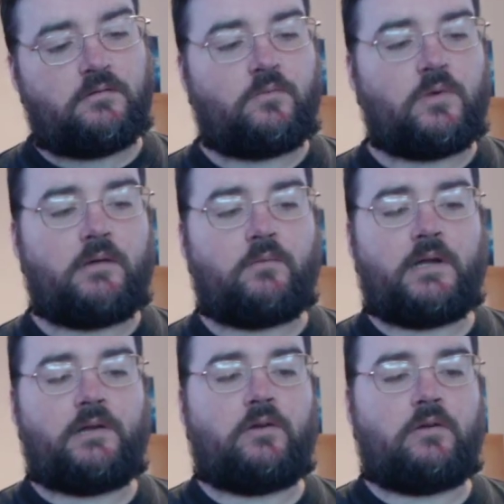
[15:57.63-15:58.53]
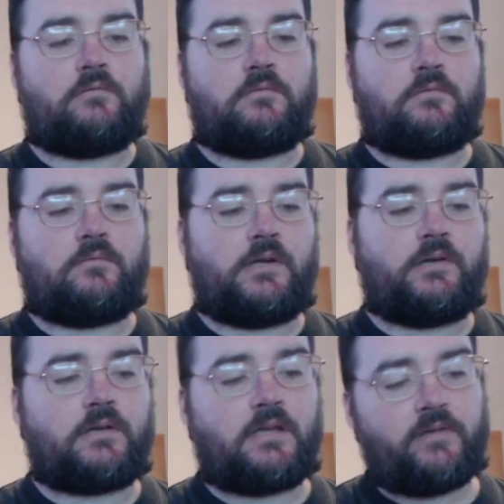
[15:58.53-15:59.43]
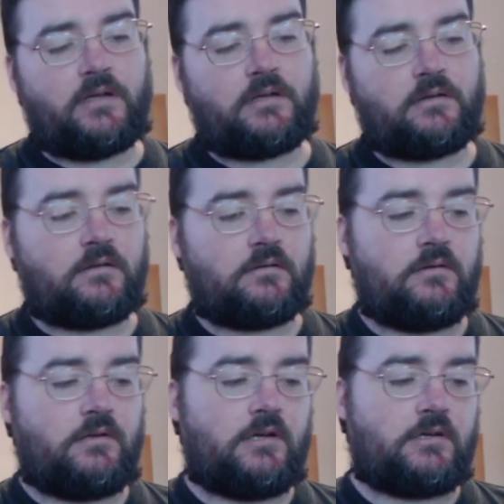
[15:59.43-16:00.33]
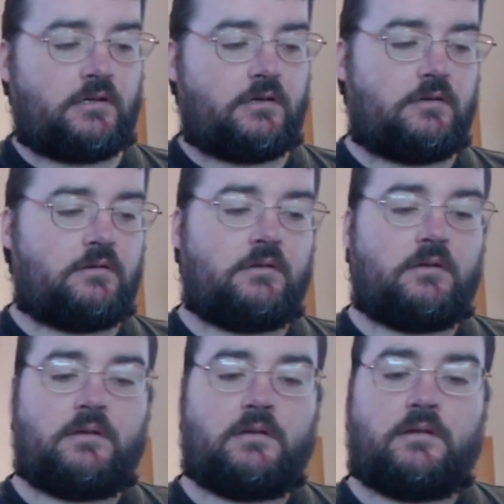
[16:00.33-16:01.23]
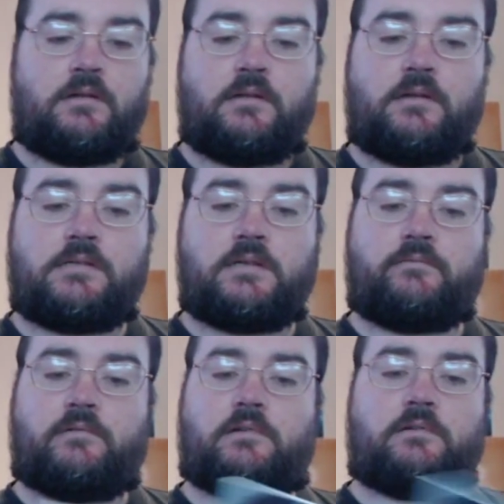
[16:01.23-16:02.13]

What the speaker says: Why not? Why not give it a look? Let's have a look.